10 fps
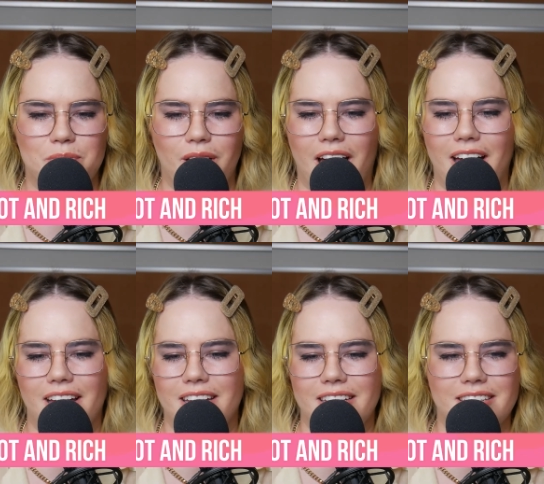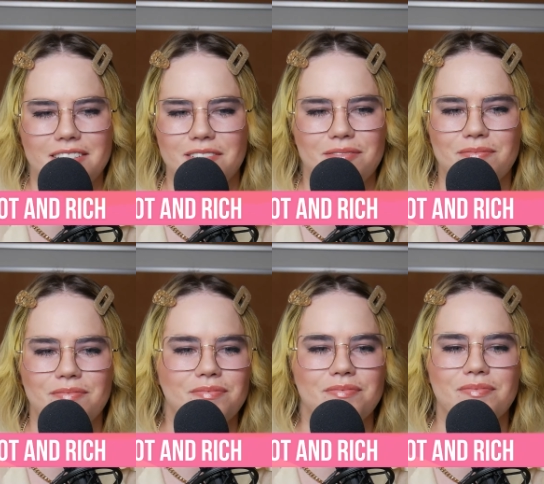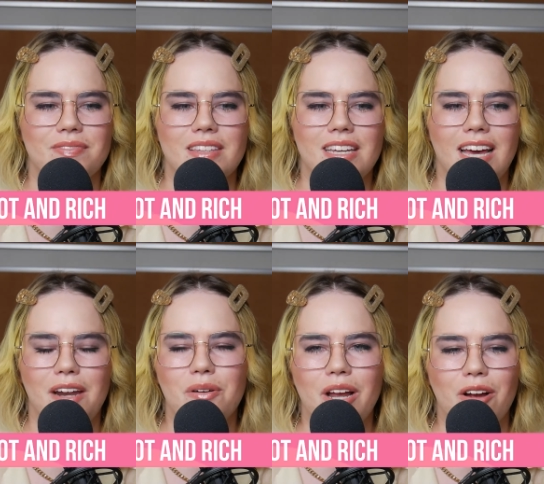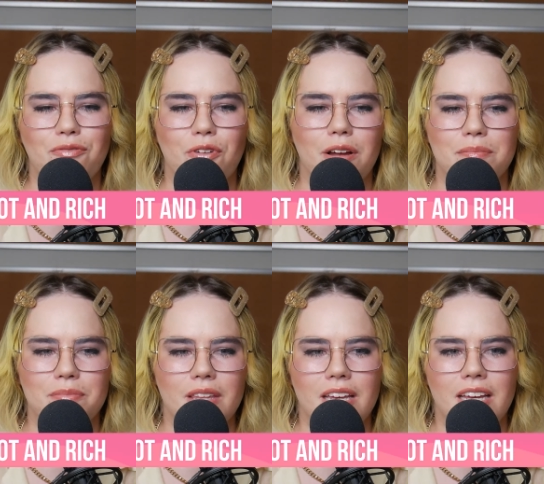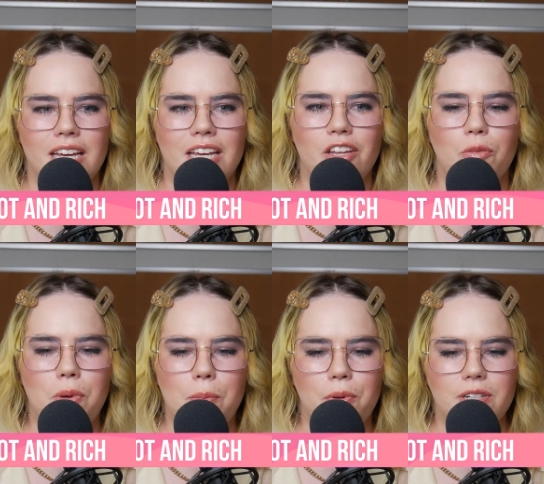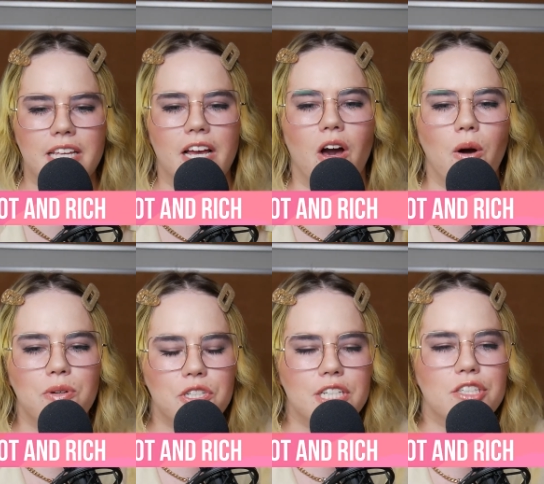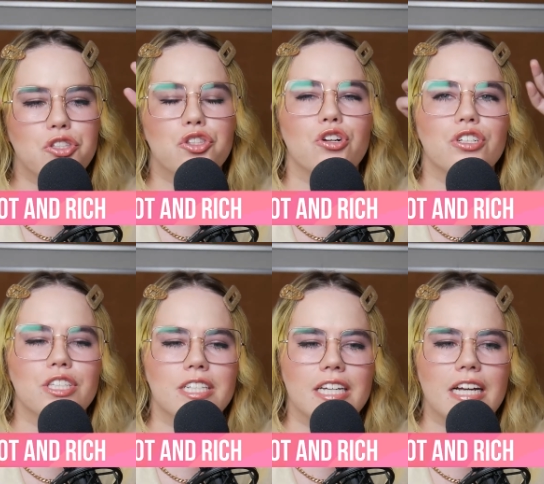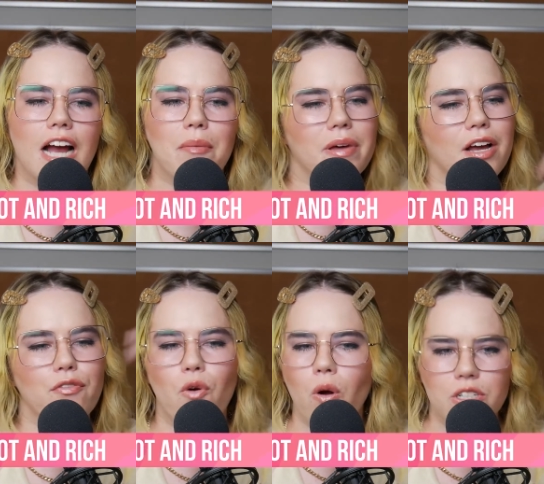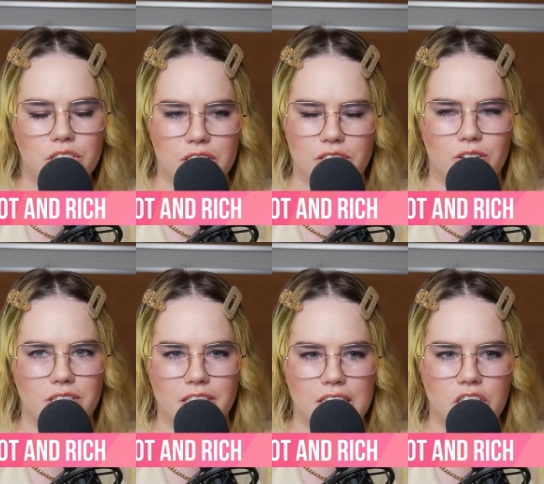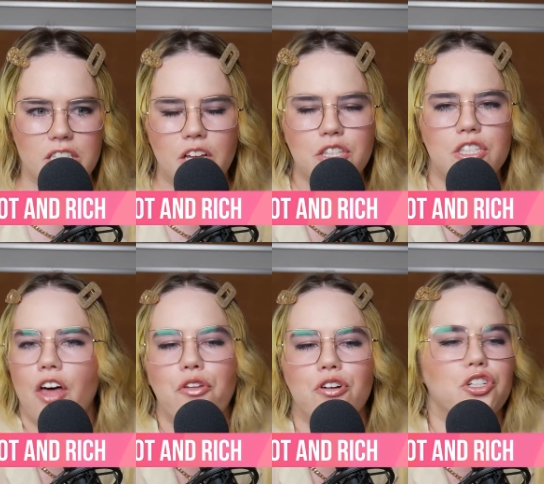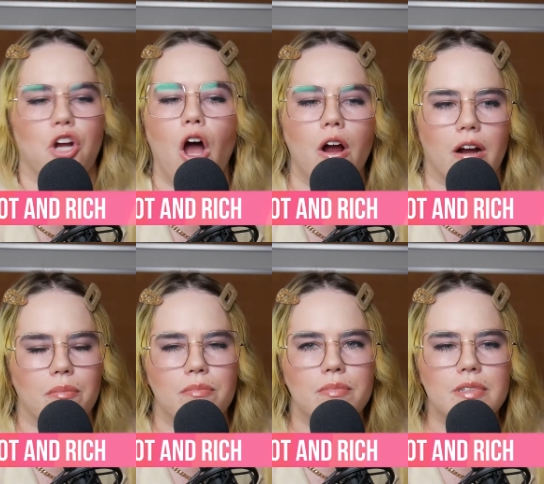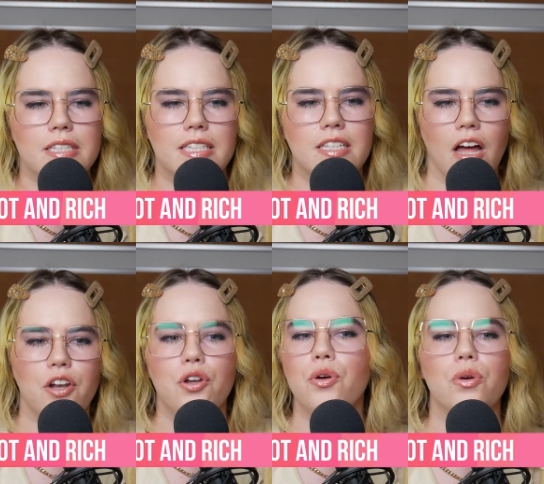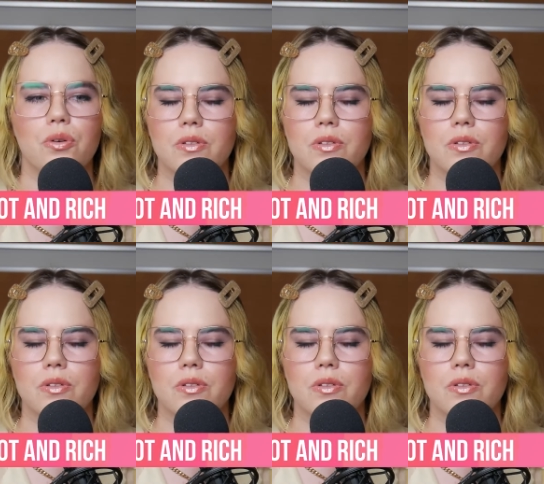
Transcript: I, I don't care for it. You know, people are saying, "Oh, she's thirsty." I'm like, "Of course she's thirsty. She's on Southern Charm. This is not news."